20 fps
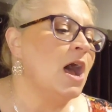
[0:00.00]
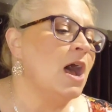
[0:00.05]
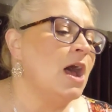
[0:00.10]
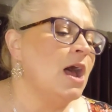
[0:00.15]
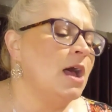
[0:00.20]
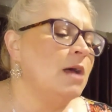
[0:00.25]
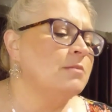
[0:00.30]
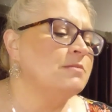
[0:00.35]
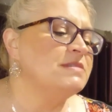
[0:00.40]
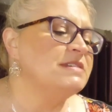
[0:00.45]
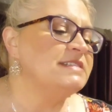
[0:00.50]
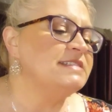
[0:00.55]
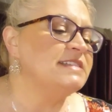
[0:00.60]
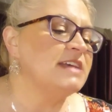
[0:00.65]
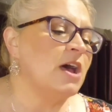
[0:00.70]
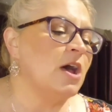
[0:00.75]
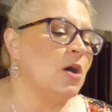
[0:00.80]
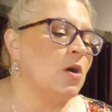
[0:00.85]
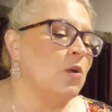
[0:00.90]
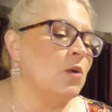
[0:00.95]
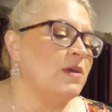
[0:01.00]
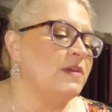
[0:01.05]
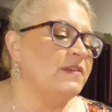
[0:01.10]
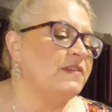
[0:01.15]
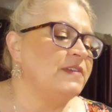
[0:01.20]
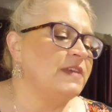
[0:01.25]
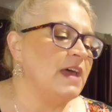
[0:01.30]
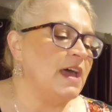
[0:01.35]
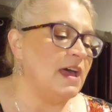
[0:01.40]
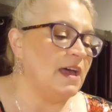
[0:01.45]
Um, so
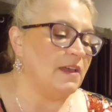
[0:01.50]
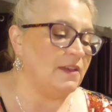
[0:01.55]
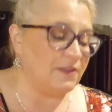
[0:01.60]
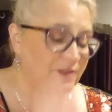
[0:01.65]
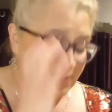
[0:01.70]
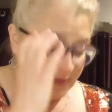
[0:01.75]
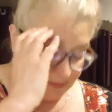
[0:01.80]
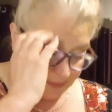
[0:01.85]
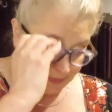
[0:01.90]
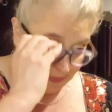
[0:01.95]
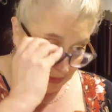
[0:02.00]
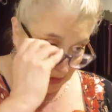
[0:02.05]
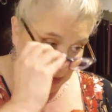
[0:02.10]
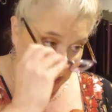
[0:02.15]
it says,